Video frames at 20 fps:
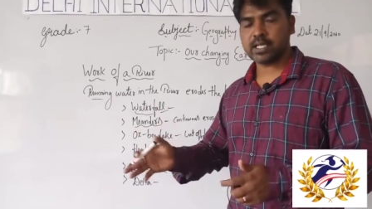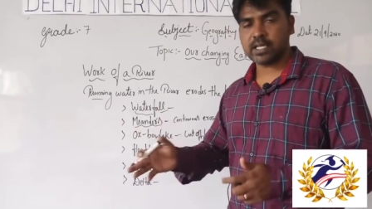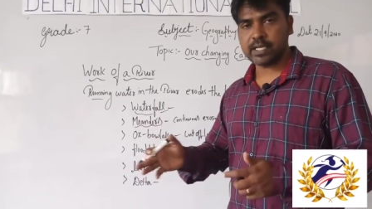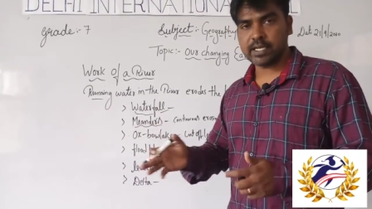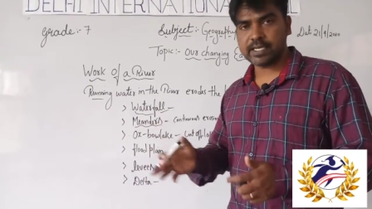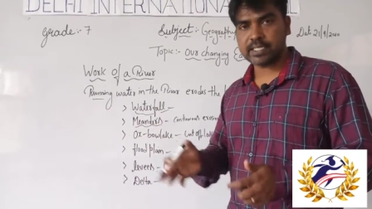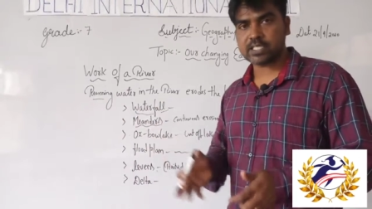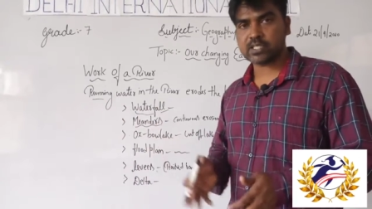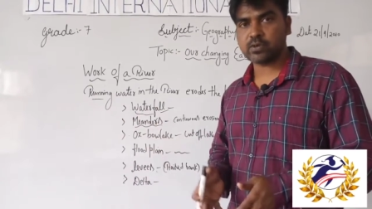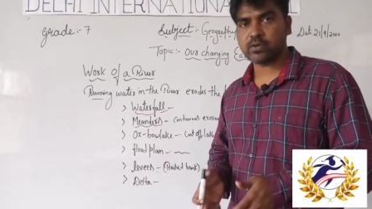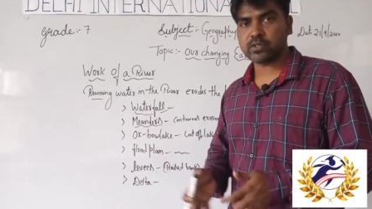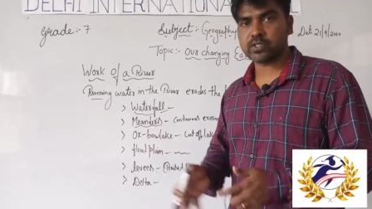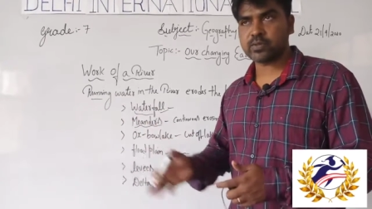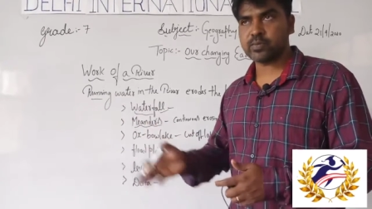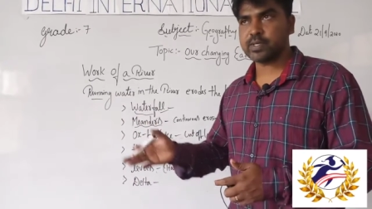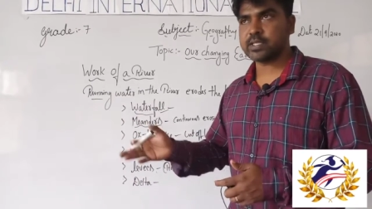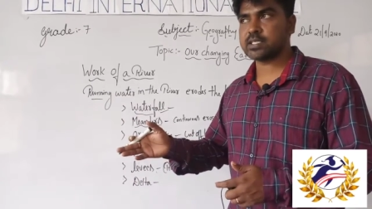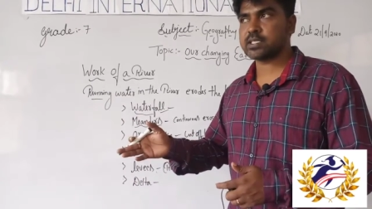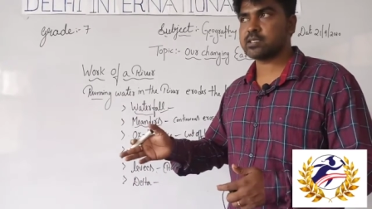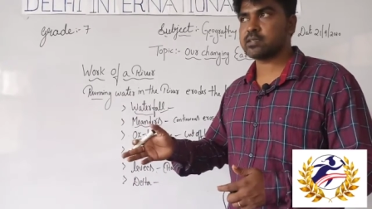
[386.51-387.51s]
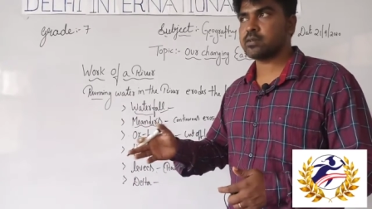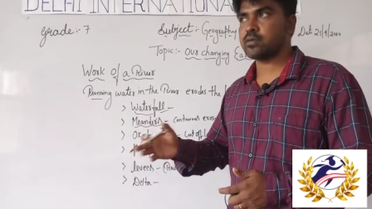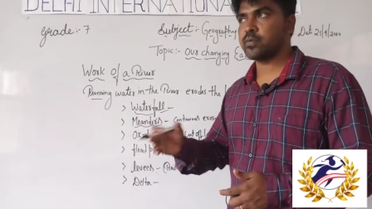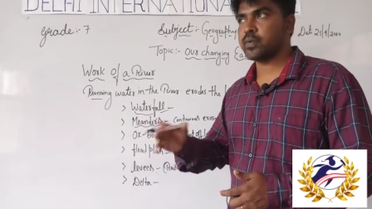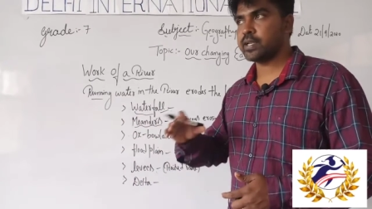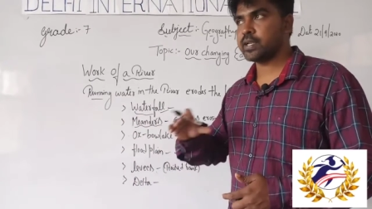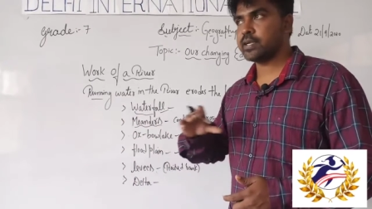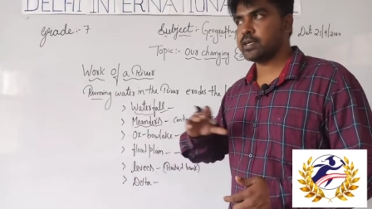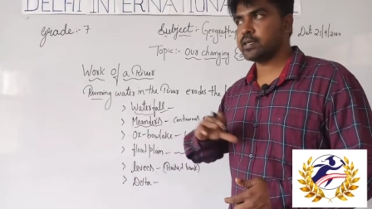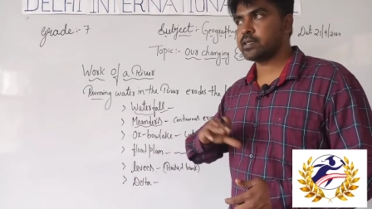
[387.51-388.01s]
In its course means
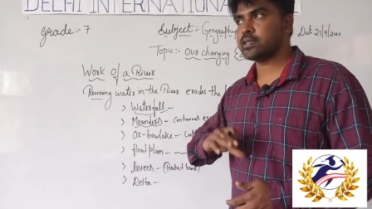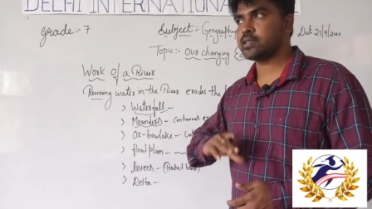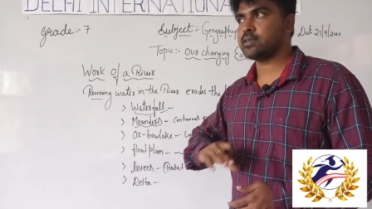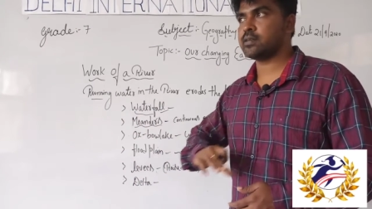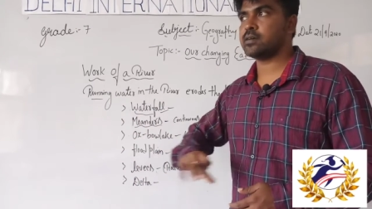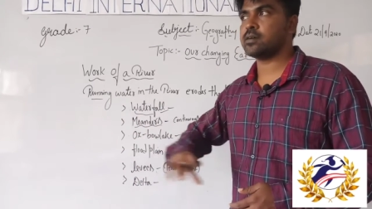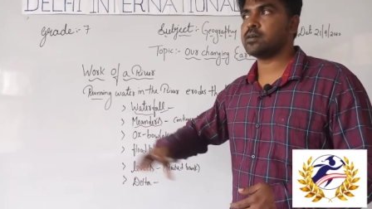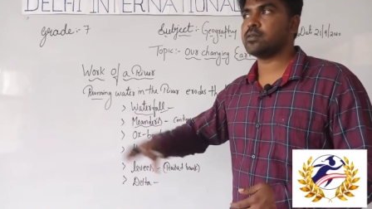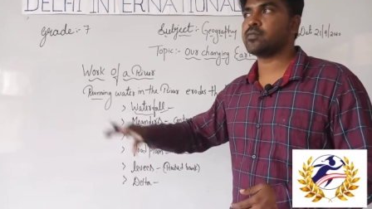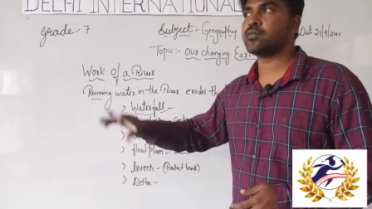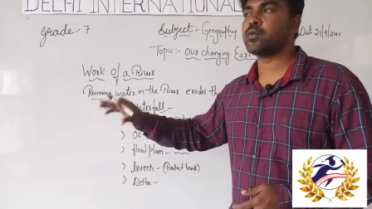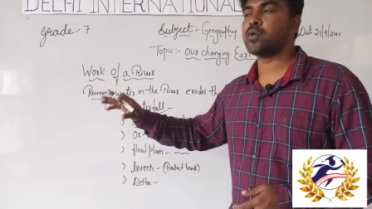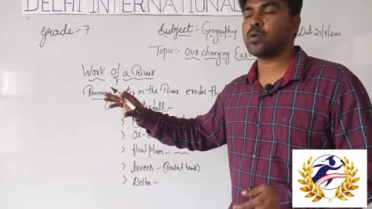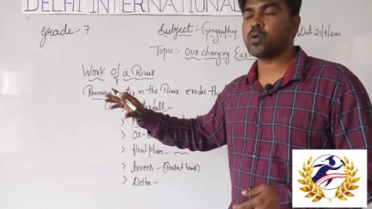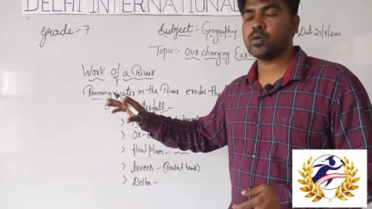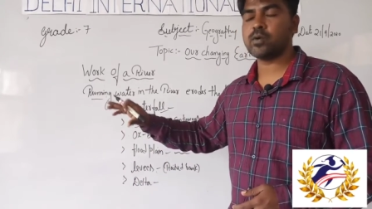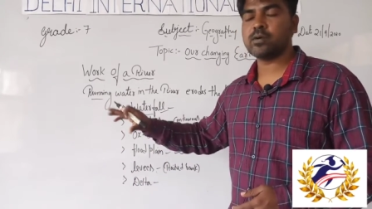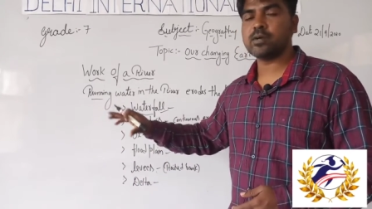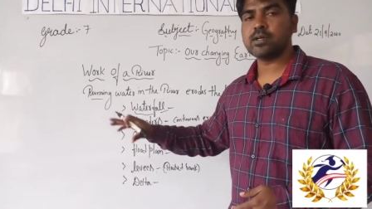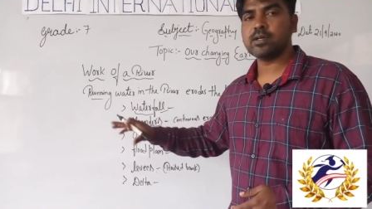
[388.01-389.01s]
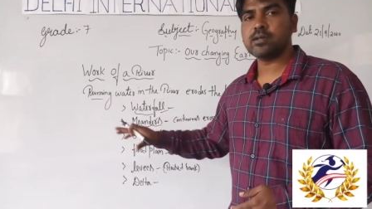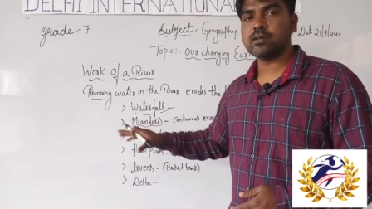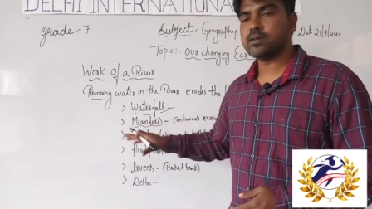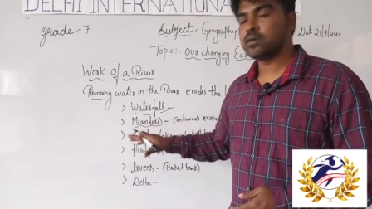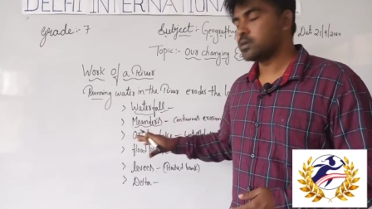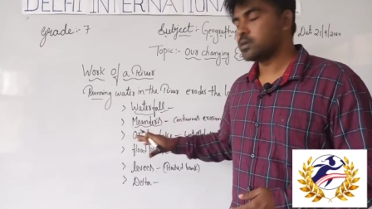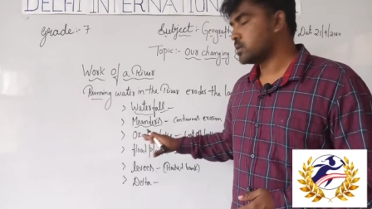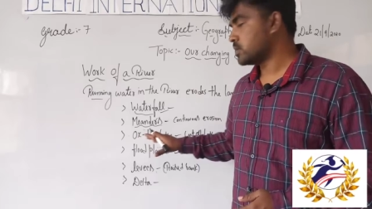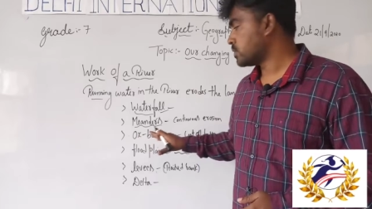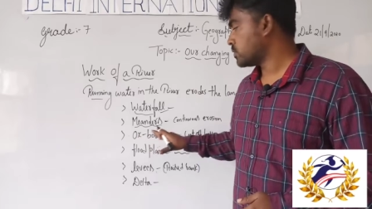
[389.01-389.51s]
when it flow,
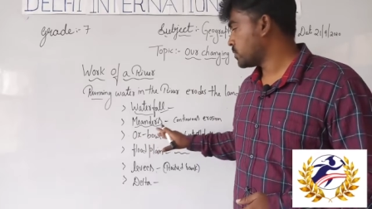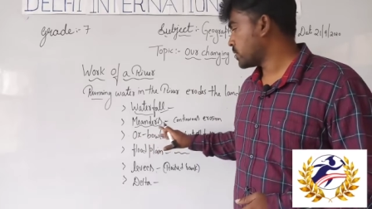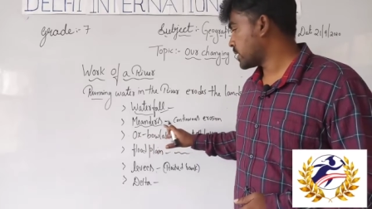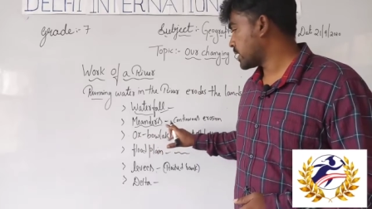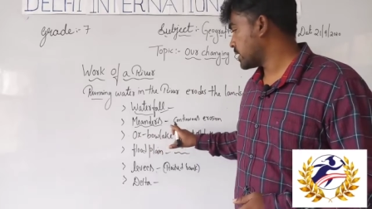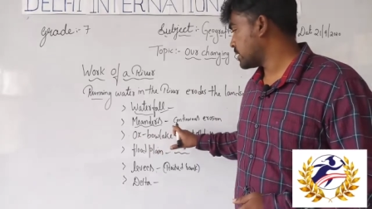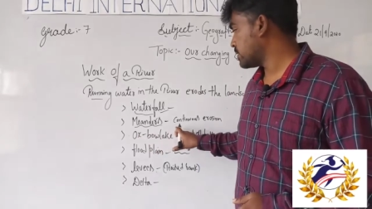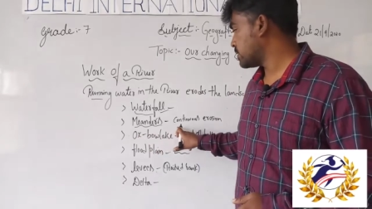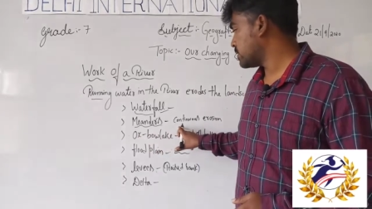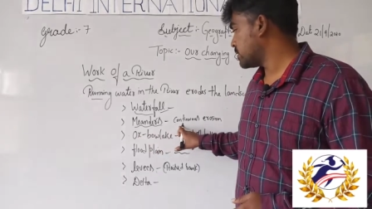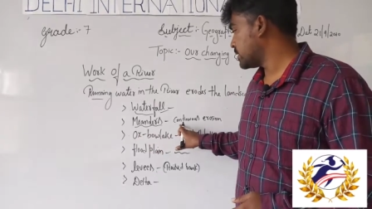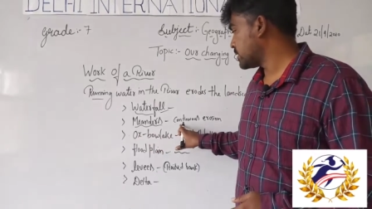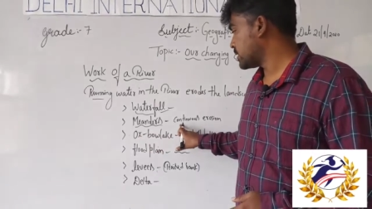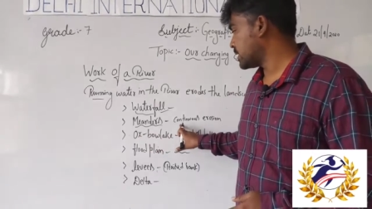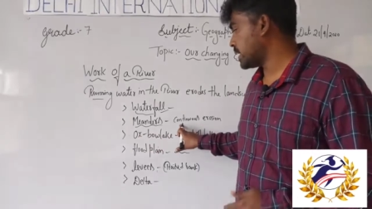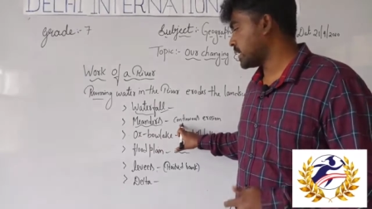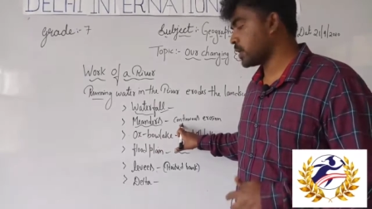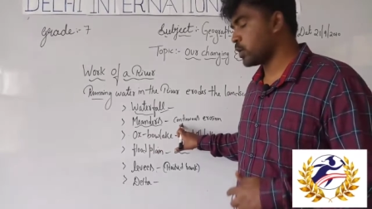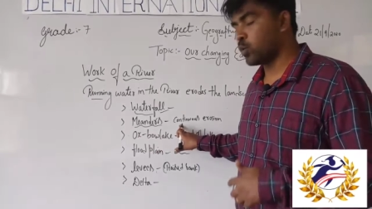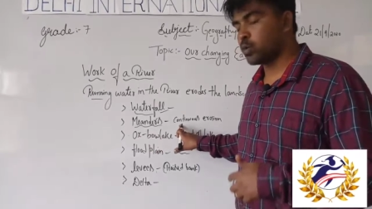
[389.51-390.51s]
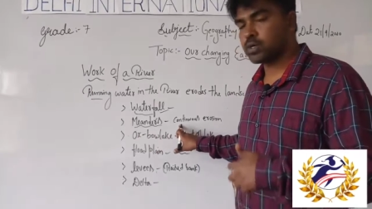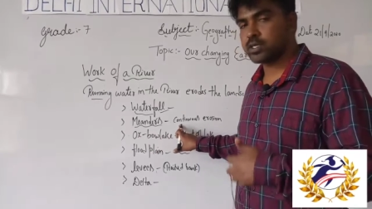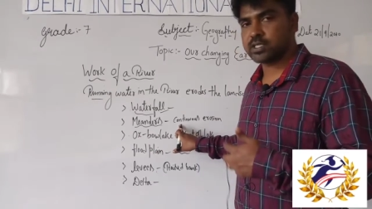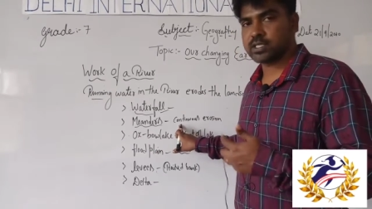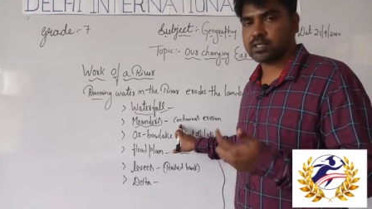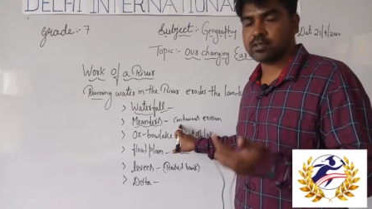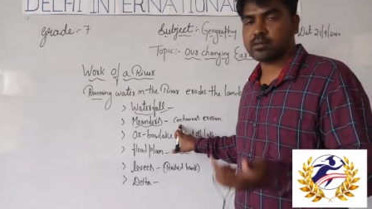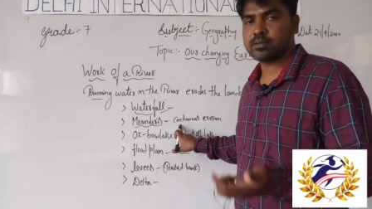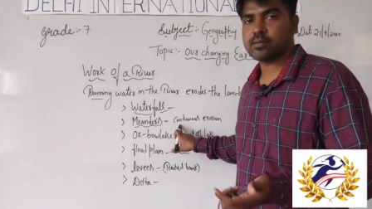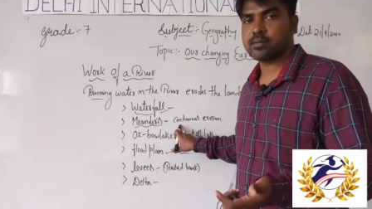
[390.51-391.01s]
it
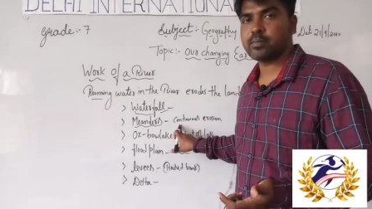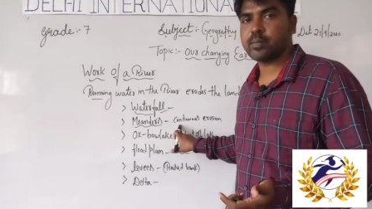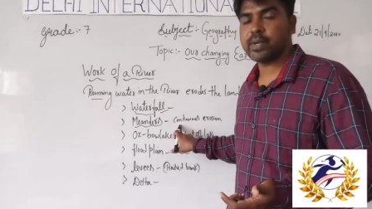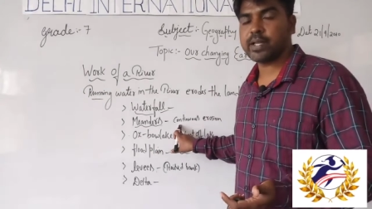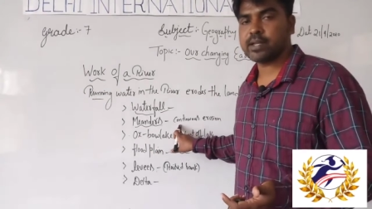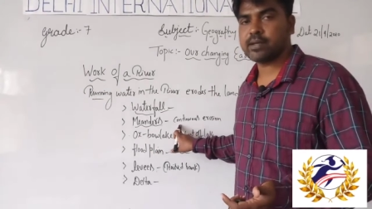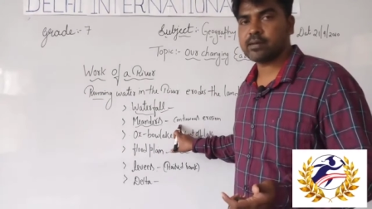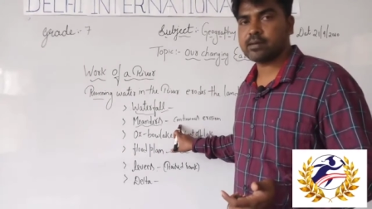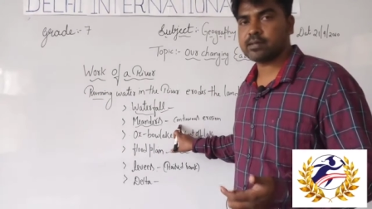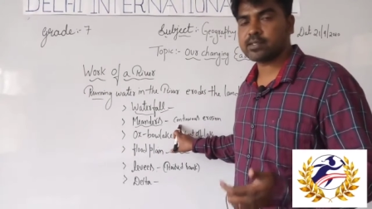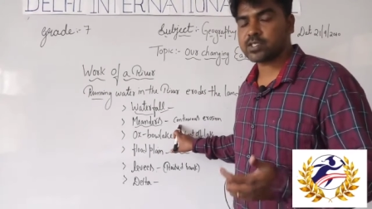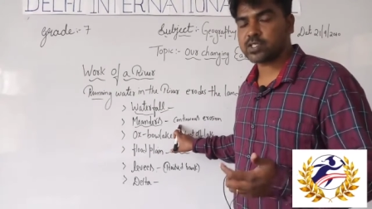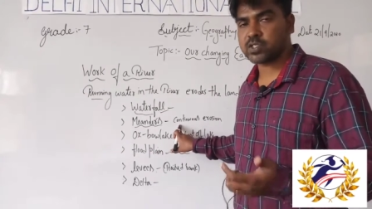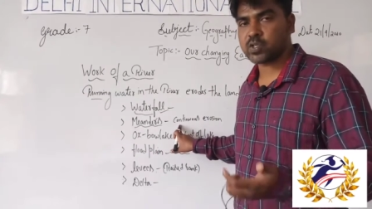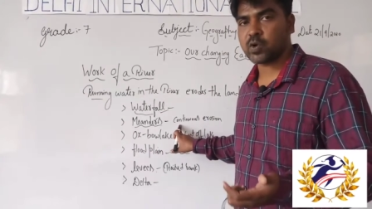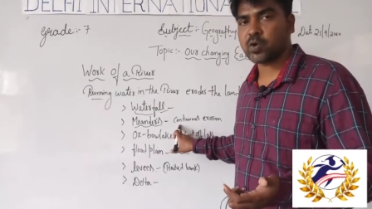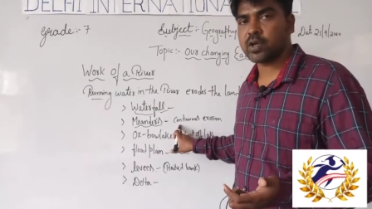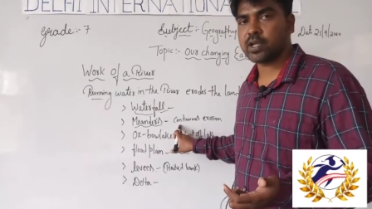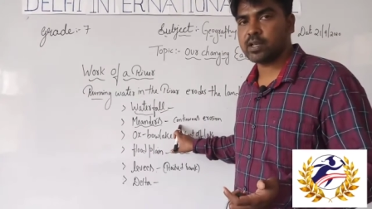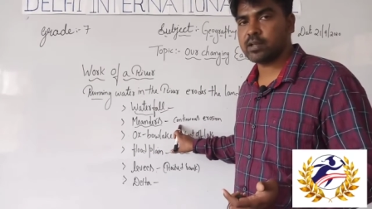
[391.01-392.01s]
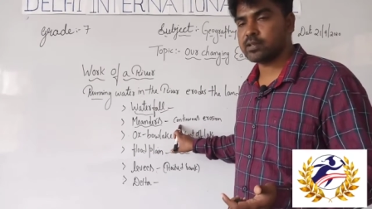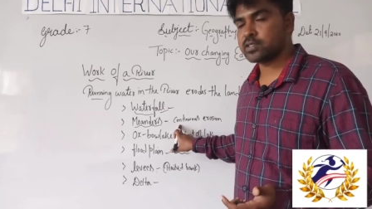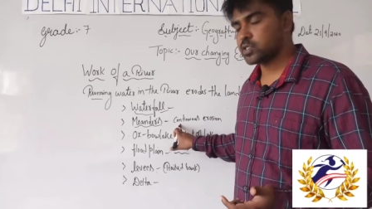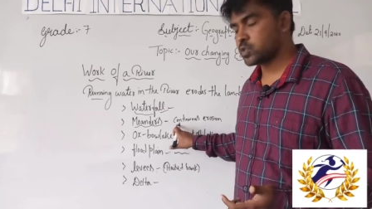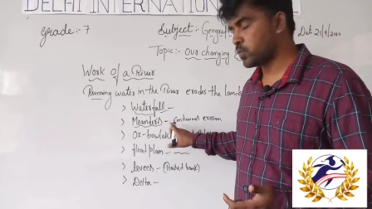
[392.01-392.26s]
erode soil.